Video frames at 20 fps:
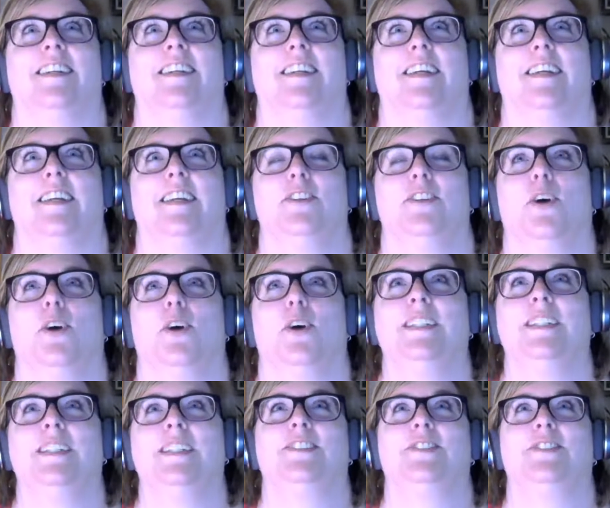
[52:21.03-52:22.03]

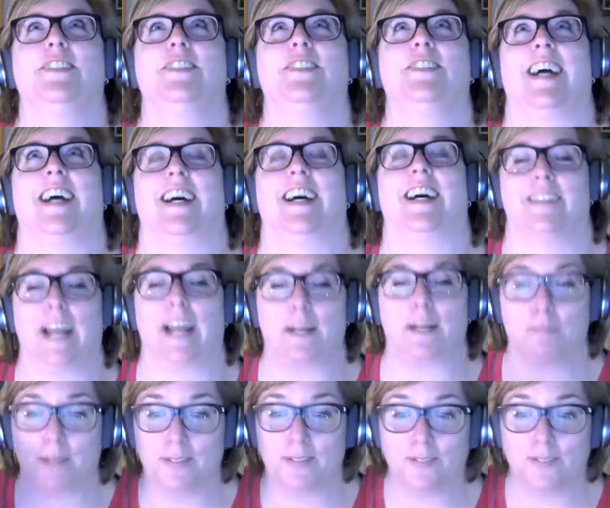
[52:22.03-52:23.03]
Nobody's doing that. But
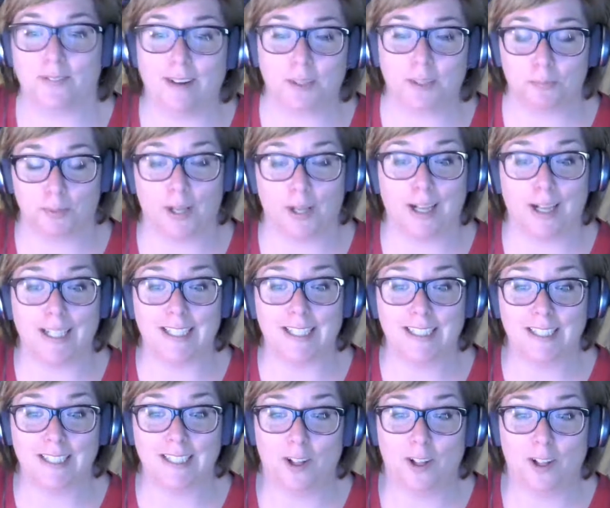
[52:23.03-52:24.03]
if I was a plugin
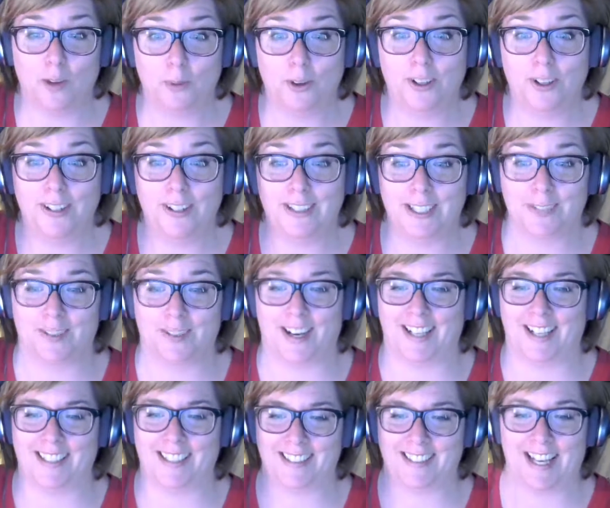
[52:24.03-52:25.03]
developer, you
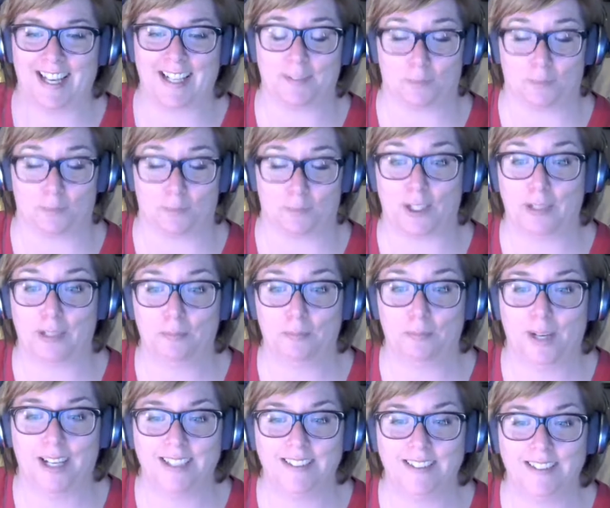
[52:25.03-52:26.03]
want like WordPress,